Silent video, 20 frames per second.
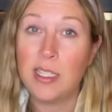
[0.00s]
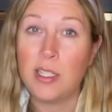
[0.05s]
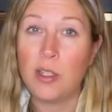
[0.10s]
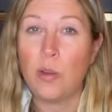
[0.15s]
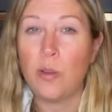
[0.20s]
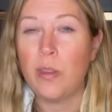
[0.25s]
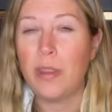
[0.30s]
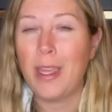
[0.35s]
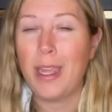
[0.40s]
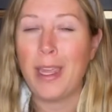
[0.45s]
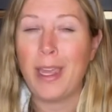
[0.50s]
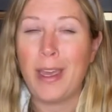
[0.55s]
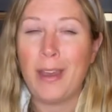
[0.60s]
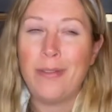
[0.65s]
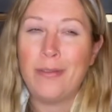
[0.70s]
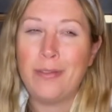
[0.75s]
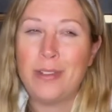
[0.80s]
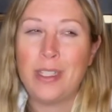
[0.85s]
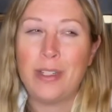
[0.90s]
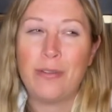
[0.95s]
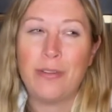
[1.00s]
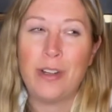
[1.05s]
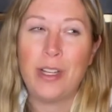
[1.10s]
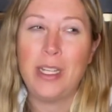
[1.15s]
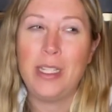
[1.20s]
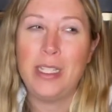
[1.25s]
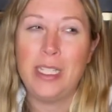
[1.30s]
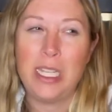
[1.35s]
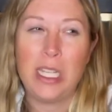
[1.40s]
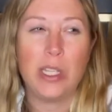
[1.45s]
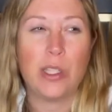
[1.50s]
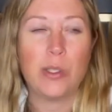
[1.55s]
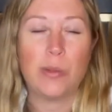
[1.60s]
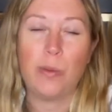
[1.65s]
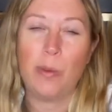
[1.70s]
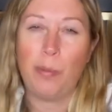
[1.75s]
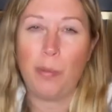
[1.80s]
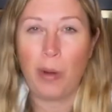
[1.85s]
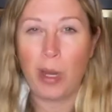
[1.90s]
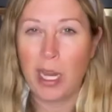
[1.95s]
So they have different deals
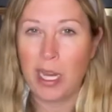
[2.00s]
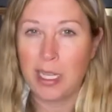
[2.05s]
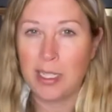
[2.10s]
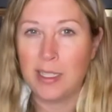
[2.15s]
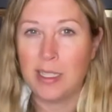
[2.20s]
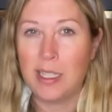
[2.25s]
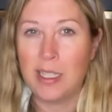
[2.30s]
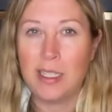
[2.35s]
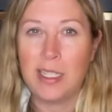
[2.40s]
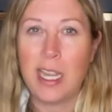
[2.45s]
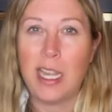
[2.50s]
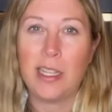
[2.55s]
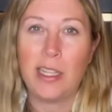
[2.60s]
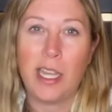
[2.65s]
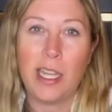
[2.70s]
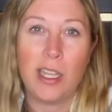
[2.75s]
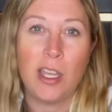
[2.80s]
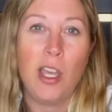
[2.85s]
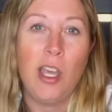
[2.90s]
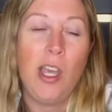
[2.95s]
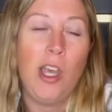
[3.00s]
with brands to say, like,